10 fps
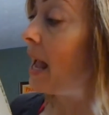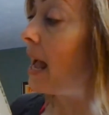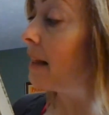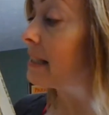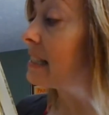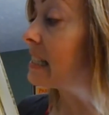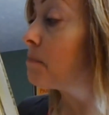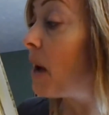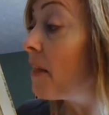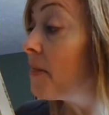Helen
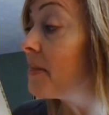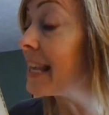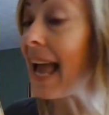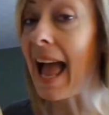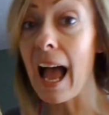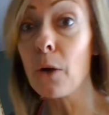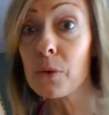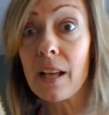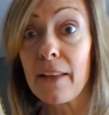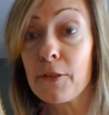spun the
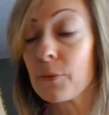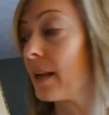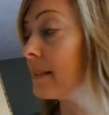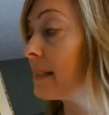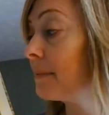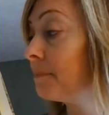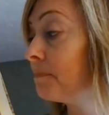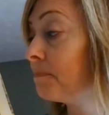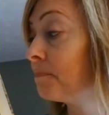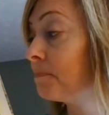outside threads.
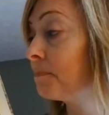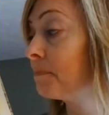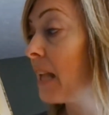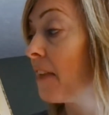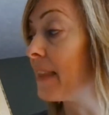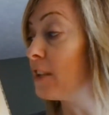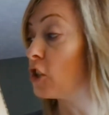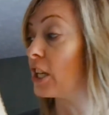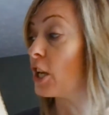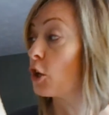Then
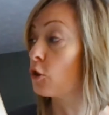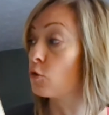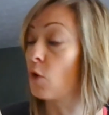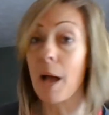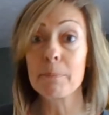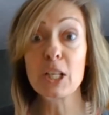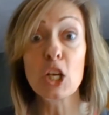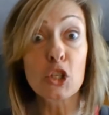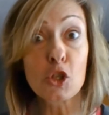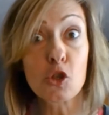she dropped
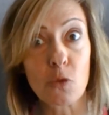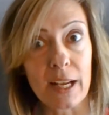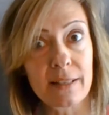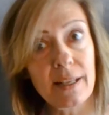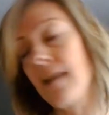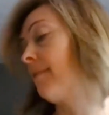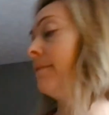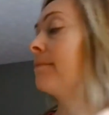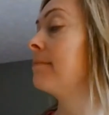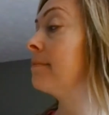straight down.